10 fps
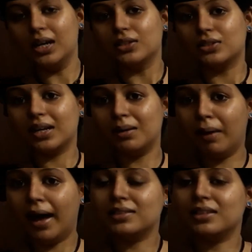So
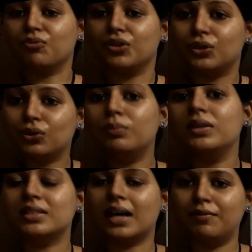imagine we
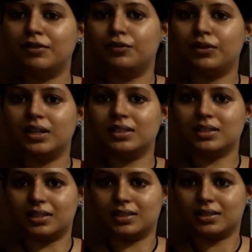humans have
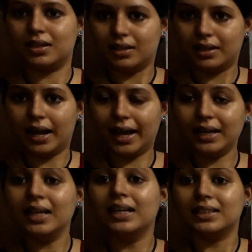differences, right?